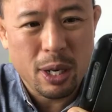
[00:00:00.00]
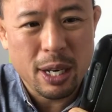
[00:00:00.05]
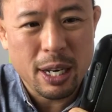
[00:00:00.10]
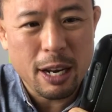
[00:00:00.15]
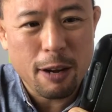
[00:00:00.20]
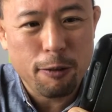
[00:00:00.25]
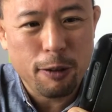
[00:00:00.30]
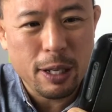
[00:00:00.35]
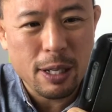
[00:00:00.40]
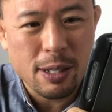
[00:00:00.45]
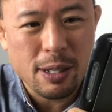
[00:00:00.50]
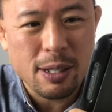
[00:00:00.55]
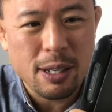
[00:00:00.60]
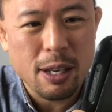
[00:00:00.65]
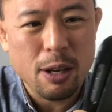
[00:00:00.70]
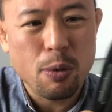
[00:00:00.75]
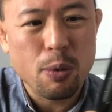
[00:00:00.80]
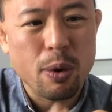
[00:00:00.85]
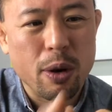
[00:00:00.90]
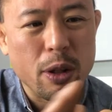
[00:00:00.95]
definitely see
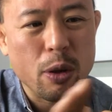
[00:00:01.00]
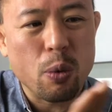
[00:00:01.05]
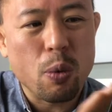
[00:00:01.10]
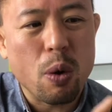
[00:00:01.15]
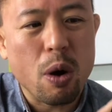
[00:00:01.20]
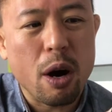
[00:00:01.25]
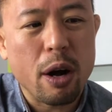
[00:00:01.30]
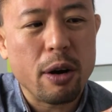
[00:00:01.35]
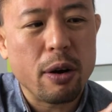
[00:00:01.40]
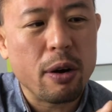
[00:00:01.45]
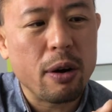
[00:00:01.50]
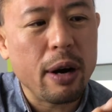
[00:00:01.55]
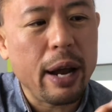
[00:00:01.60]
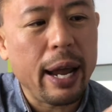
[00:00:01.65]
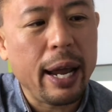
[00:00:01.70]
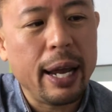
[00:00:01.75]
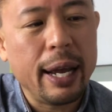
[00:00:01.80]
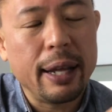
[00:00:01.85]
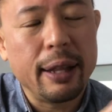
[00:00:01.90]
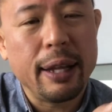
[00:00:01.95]
where the water
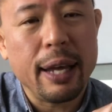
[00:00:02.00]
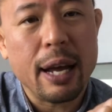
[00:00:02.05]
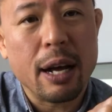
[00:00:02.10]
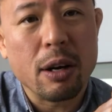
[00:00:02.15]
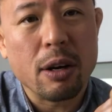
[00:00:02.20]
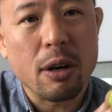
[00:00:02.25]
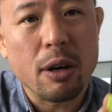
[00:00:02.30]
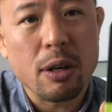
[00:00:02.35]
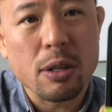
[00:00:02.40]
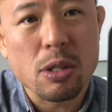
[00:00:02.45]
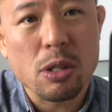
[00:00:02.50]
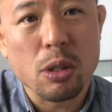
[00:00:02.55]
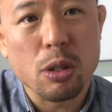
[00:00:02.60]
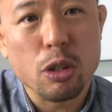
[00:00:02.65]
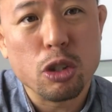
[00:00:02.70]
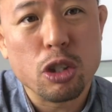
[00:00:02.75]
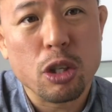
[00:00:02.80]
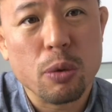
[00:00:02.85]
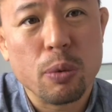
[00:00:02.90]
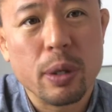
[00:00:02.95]
and the alcohol
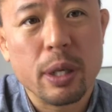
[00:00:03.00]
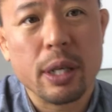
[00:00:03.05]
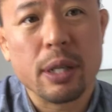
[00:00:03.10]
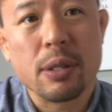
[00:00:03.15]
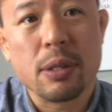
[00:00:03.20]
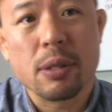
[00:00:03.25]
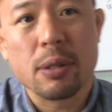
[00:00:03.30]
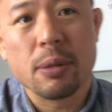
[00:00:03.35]
solution was.